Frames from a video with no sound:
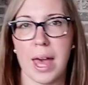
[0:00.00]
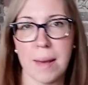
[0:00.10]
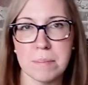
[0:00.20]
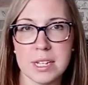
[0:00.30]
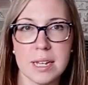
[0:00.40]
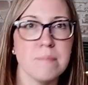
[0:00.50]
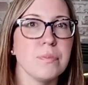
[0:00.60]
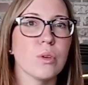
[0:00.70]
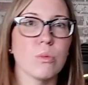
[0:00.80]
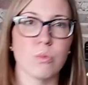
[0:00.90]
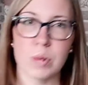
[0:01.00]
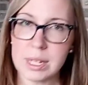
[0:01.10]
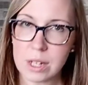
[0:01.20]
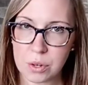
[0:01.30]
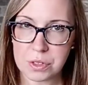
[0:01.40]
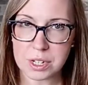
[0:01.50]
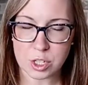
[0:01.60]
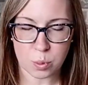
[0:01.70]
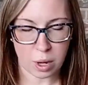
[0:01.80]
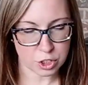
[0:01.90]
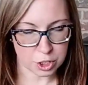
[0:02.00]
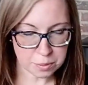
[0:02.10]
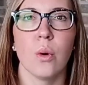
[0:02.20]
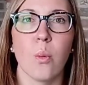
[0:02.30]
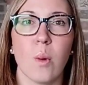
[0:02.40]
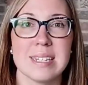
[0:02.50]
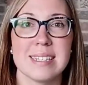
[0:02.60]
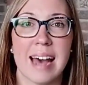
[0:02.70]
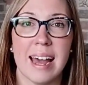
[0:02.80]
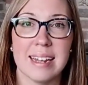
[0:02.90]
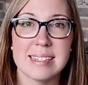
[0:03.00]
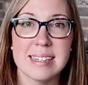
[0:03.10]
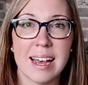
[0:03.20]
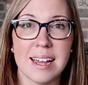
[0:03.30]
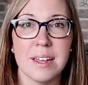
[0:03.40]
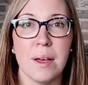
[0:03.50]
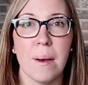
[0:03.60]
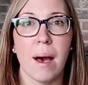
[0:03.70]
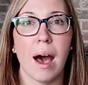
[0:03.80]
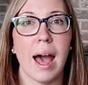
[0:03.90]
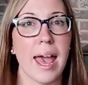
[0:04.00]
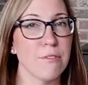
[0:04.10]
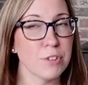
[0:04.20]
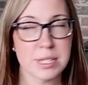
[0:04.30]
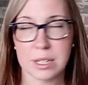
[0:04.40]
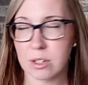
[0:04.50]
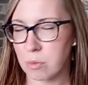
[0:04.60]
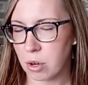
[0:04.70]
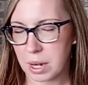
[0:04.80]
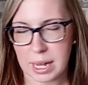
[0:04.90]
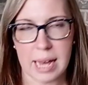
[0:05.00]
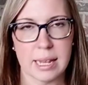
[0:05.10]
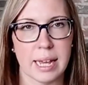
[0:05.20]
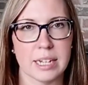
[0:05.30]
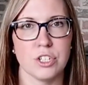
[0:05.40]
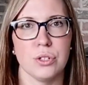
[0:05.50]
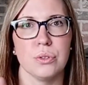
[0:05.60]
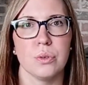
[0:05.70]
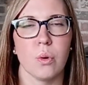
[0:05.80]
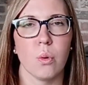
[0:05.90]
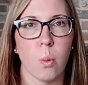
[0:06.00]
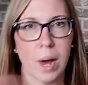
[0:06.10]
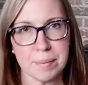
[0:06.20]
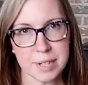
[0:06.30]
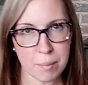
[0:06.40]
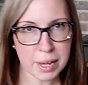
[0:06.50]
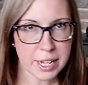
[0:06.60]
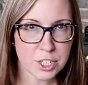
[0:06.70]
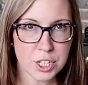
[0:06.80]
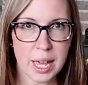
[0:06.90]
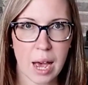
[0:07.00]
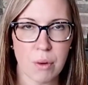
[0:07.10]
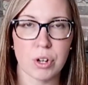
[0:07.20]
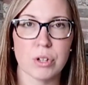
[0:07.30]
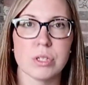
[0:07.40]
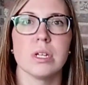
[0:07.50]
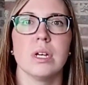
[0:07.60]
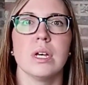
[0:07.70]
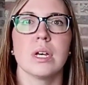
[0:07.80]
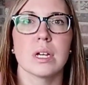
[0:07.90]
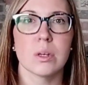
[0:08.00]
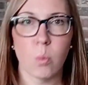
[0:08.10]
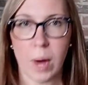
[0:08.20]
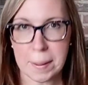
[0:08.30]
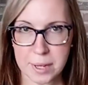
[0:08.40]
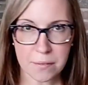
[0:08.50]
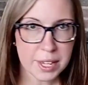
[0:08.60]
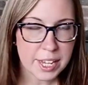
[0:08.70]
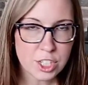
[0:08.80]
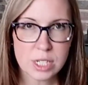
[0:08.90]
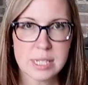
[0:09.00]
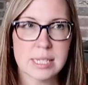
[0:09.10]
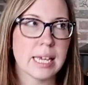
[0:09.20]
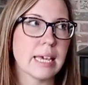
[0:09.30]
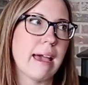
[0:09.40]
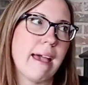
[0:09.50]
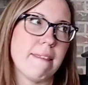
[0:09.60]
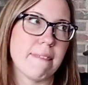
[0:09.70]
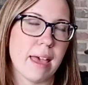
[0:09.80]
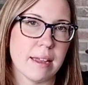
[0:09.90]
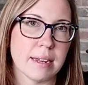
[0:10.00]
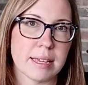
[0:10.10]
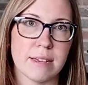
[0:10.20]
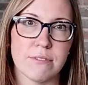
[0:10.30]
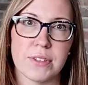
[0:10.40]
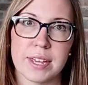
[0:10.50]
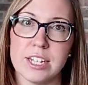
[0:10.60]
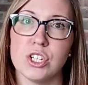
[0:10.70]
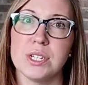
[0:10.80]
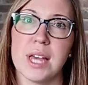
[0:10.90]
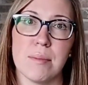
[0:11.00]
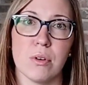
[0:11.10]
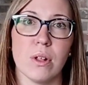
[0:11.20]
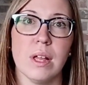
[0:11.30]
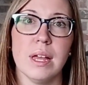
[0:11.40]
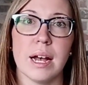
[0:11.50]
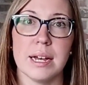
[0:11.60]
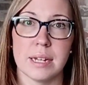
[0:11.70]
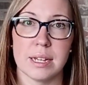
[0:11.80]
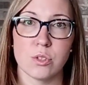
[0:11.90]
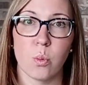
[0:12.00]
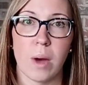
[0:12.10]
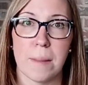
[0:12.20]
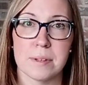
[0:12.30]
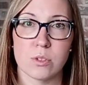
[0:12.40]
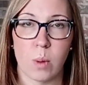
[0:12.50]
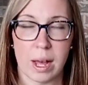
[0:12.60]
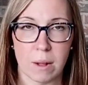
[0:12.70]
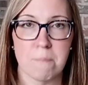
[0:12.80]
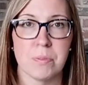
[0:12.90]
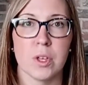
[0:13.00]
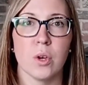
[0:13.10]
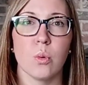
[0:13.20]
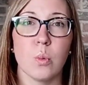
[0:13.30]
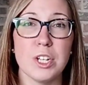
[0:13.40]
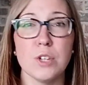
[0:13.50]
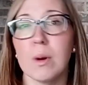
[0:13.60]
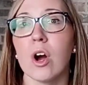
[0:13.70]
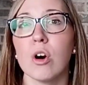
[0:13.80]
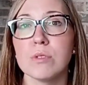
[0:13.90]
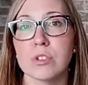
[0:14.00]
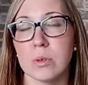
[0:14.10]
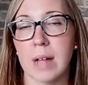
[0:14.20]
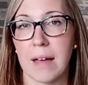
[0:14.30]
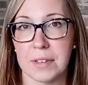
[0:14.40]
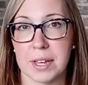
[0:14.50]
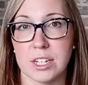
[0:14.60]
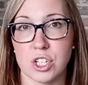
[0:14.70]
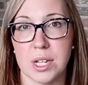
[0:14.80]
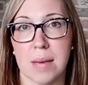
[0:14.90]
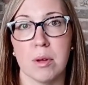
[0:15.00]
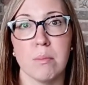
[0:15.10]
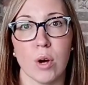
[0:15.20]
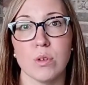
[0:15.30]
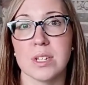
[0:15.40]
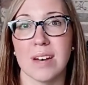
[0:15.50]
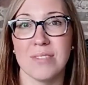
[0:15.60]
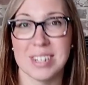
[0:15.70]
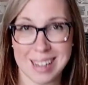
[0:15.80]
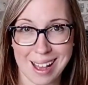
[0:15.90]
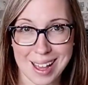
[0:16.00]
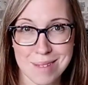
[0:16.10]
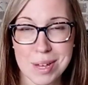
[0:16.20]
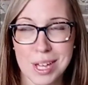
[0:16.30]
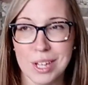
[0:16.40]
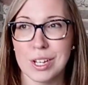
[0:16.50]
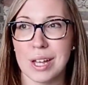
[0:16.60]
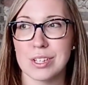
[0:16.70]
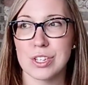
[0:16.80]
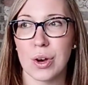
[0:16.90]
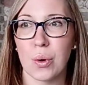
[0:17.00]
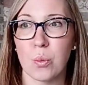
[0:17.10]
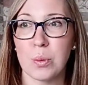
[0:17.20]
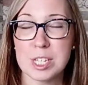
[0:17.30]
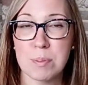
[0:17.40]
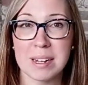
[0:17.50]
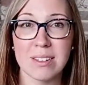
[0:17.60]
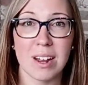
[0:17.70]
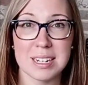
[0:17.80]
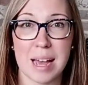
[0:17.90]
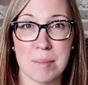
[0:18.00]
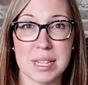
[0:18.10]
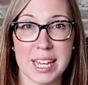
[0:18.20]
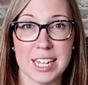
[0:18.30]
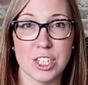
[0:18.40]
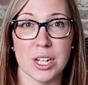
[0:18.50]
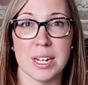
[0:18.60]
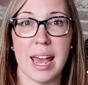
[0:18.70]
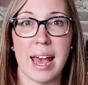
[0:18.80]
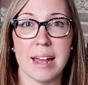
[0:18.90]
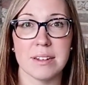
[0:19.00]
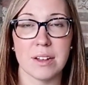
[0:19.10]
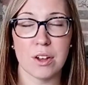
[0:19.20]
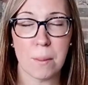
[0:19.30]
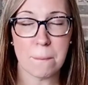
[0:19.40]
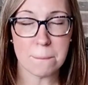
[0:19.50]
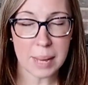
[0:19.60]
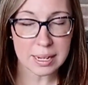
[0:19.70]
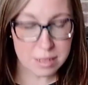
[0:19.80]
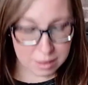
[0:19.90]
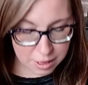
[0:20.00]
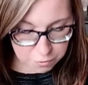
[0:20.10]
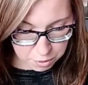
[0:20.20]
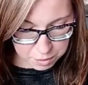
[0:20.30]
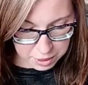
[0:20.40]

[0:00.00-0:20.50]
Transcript: empty, reload the dishwasher. Once that is done, every single morning, I like to wipe down my kitchen counters, wipe down the kitchen sink, and then give the kitchen table a nice wipe as well. We do our homeschool at the kitchen table most of the time. So we spend a lot of time in the kitchen, and mentally for